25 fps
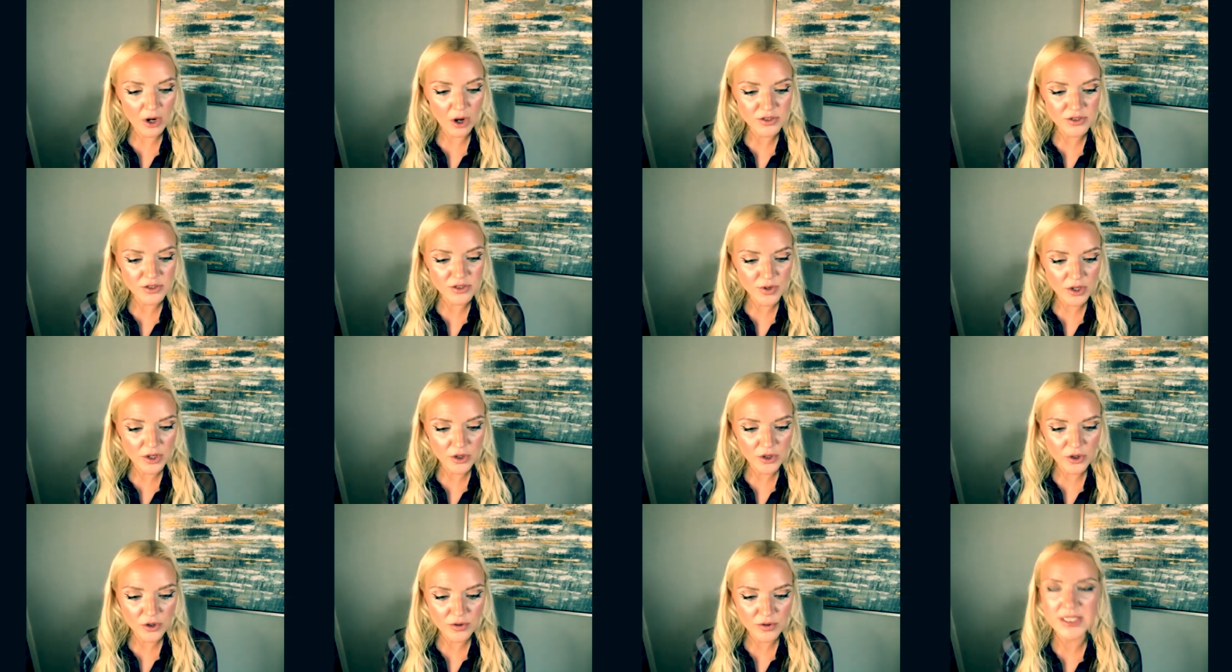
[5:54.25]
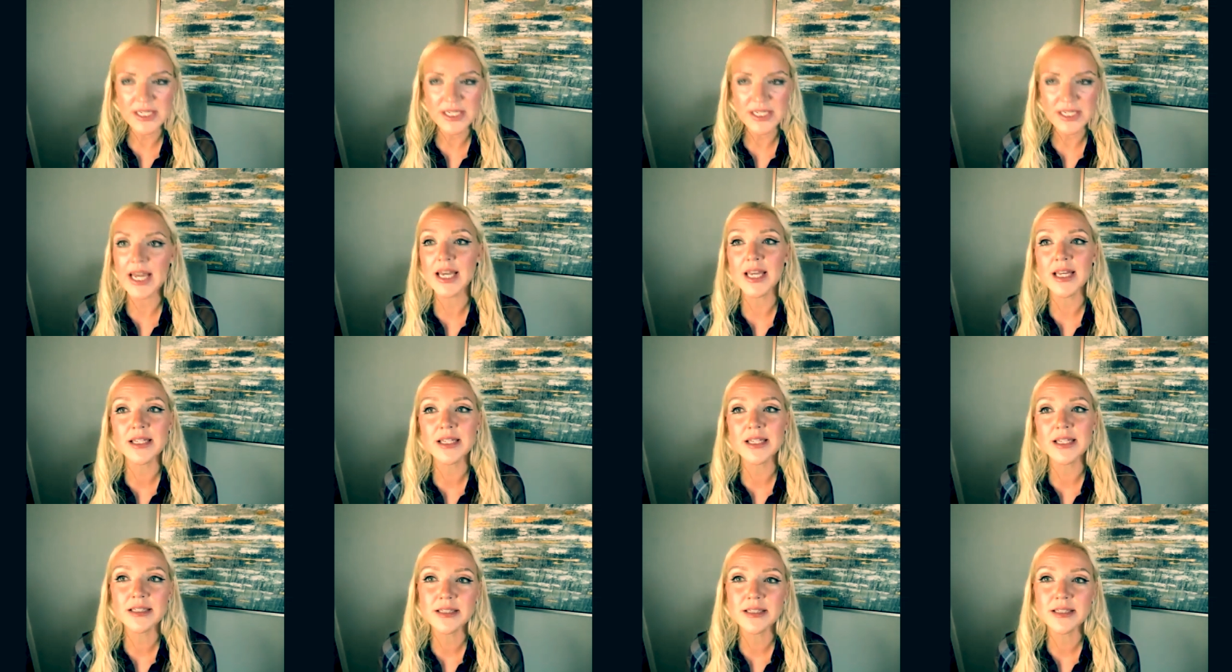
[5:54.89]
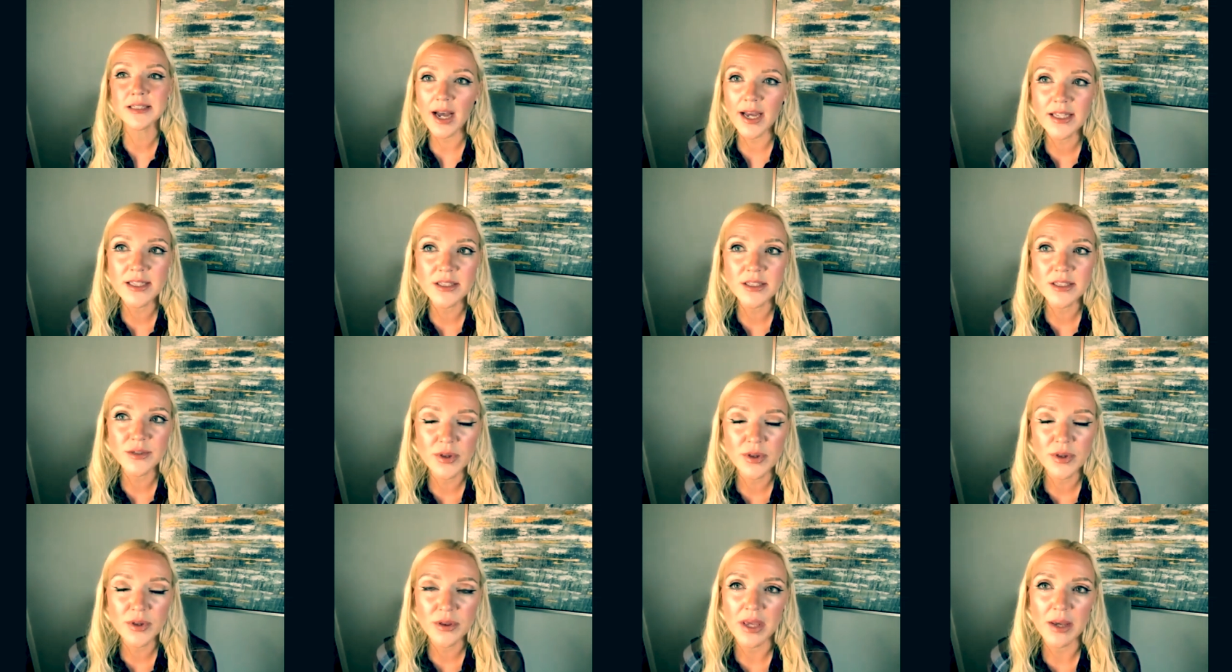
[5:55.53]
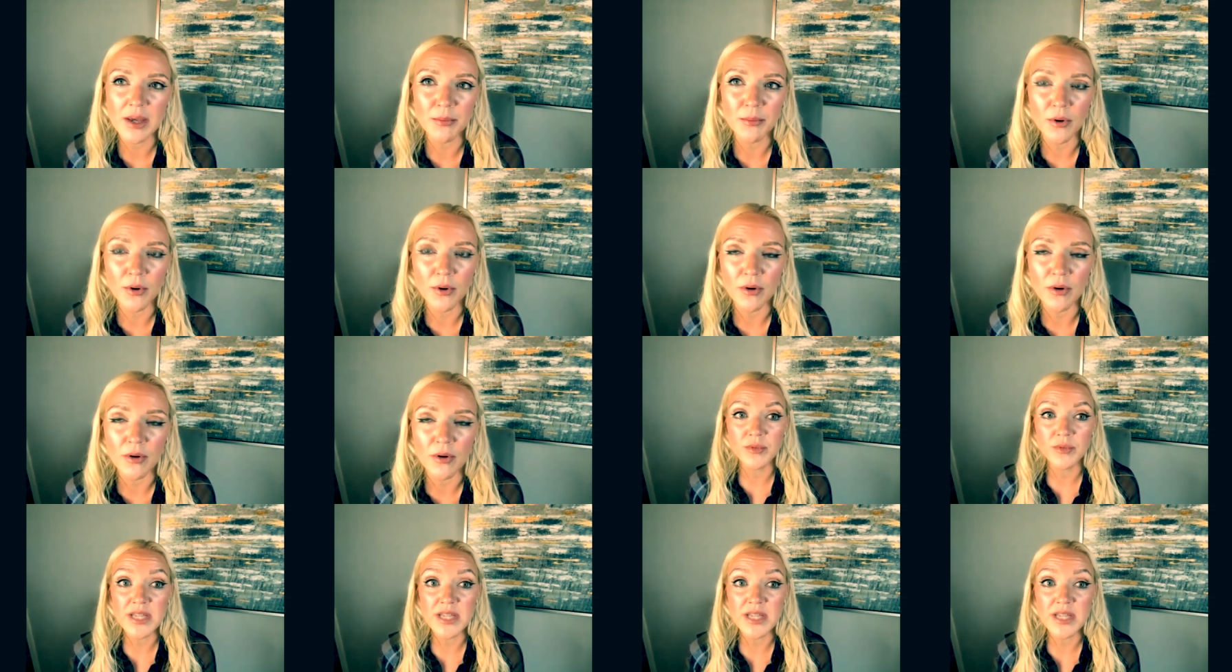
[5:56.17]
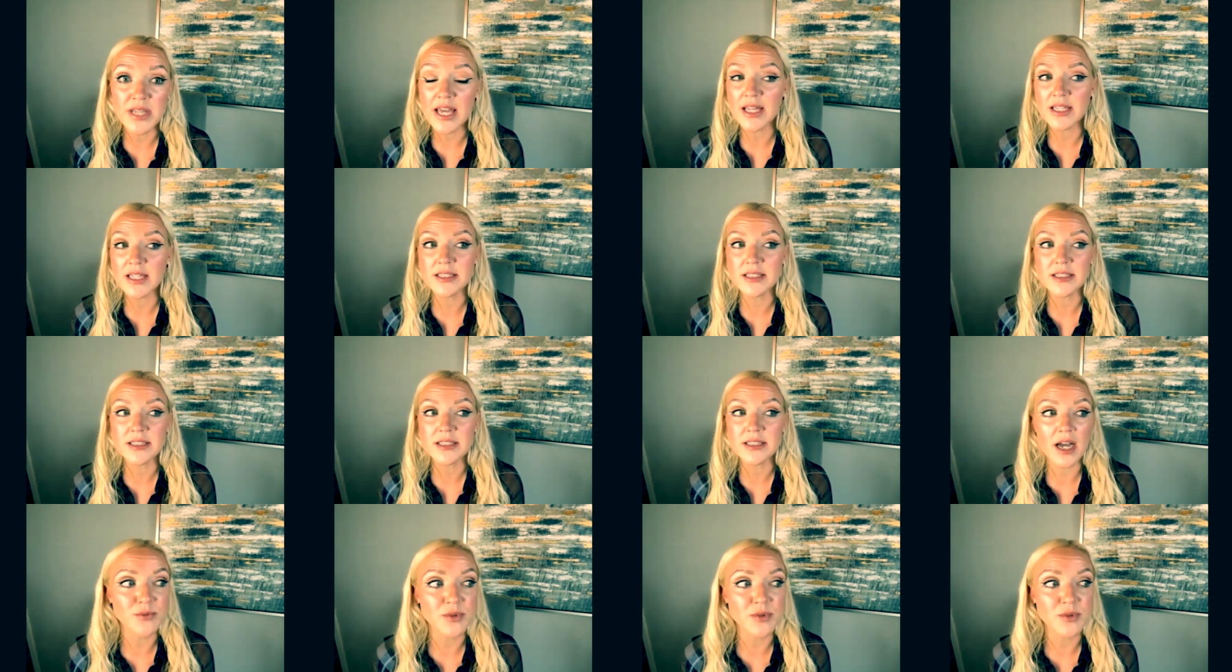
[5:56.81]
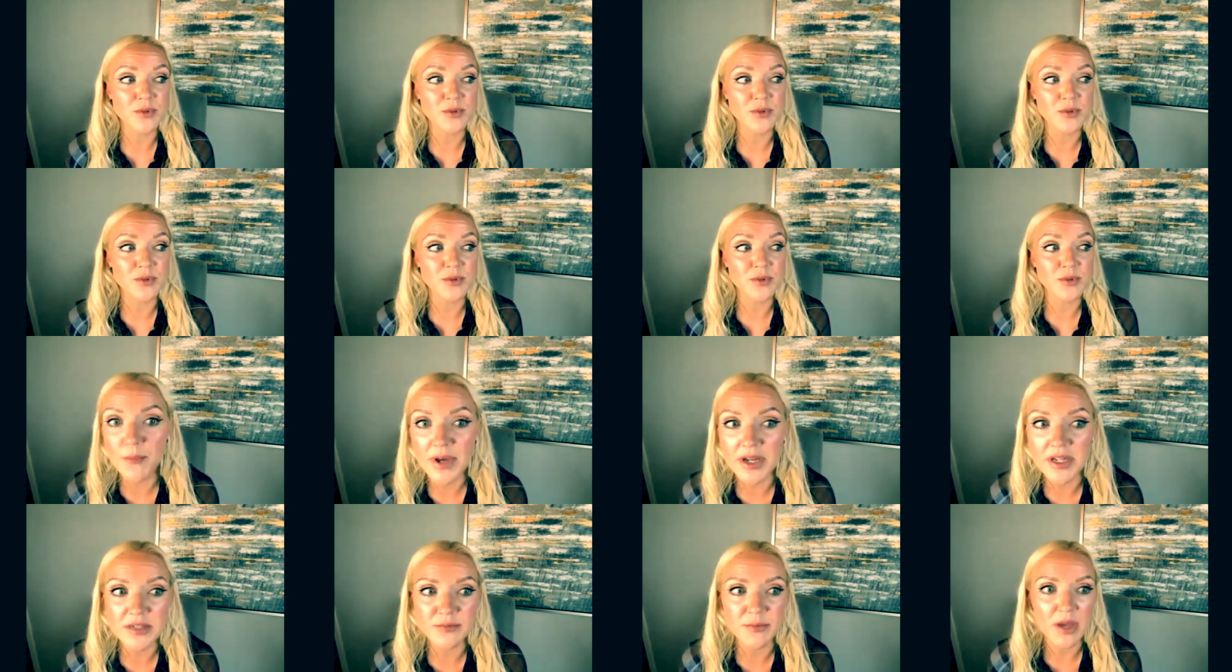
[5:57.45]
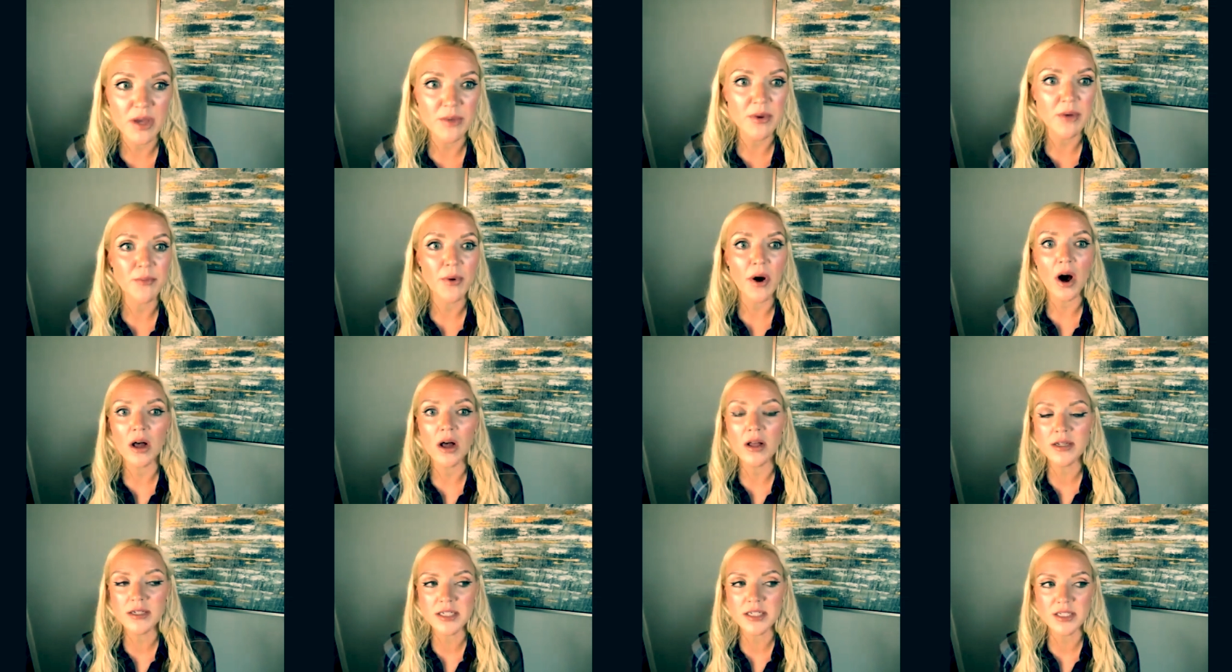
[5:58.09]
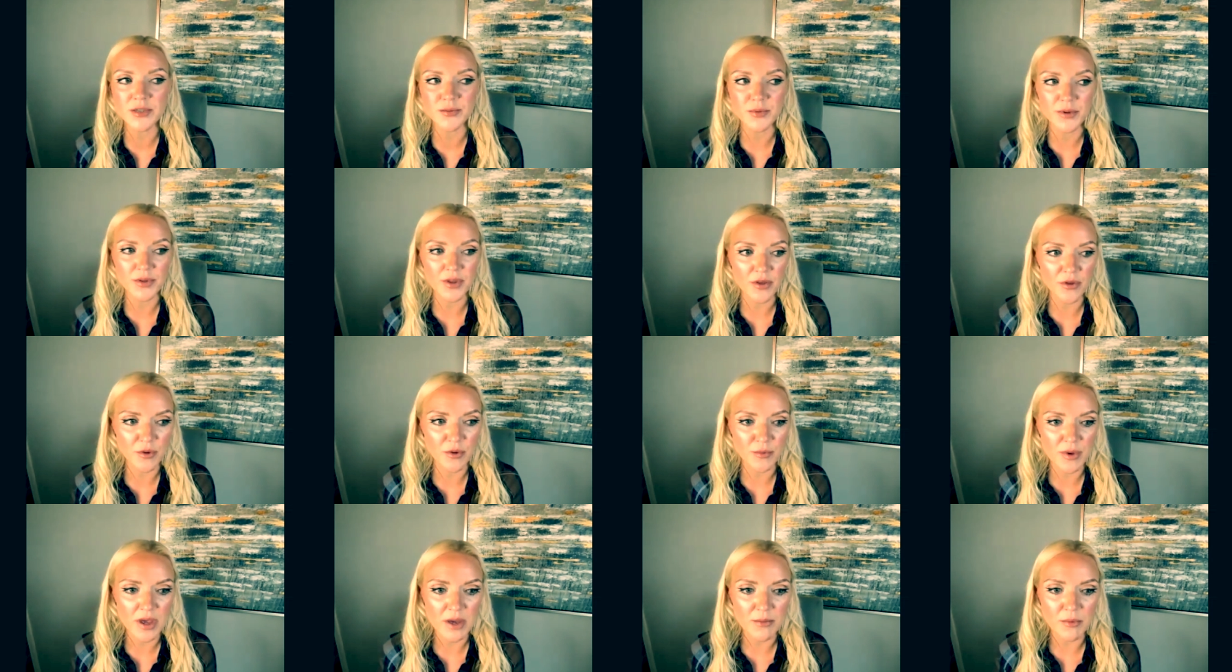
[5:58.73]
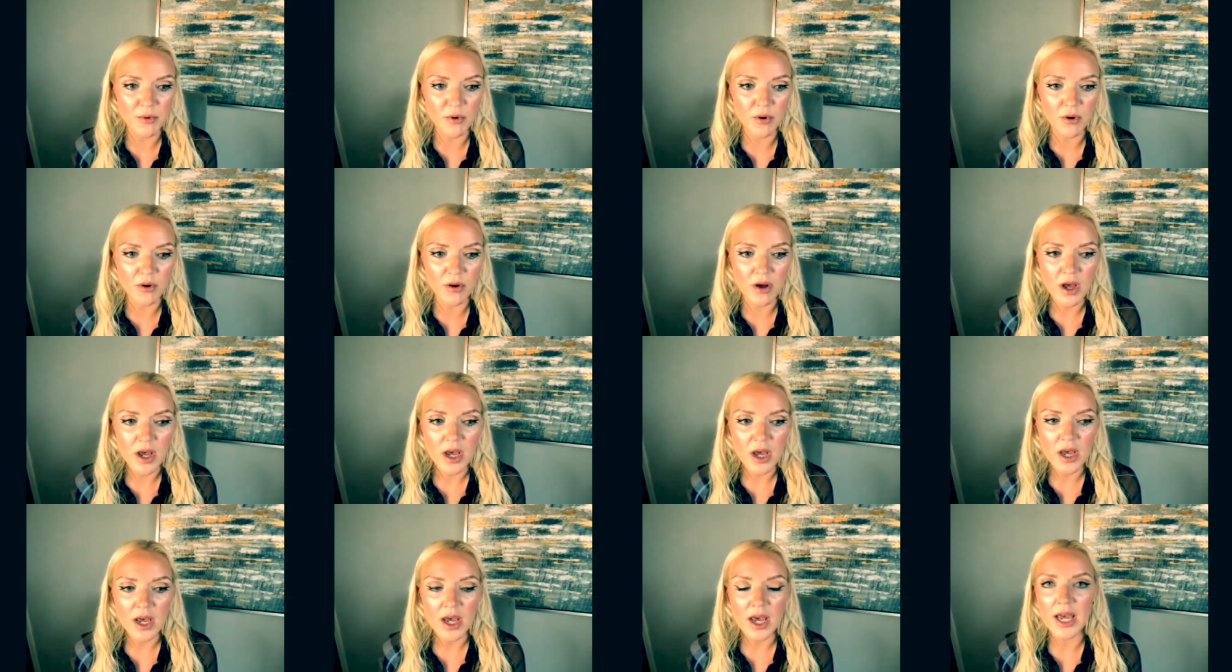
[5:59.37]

also includes taking sides with people, taking sides with topics, maybe politics with other people,